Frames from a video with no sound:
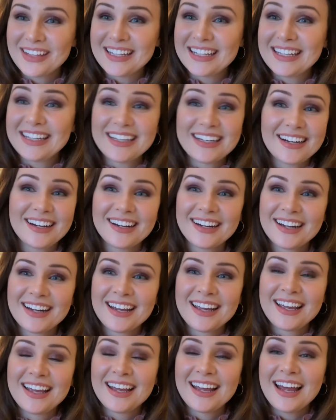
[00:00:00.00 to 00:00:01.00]
in a year.
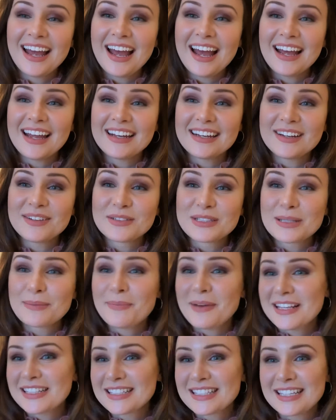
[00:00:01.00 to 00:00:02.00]
And it was the
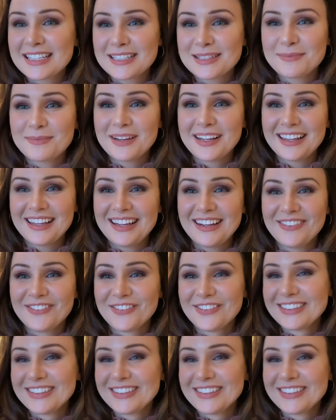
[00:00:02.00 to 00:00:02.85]
best kiss of my life.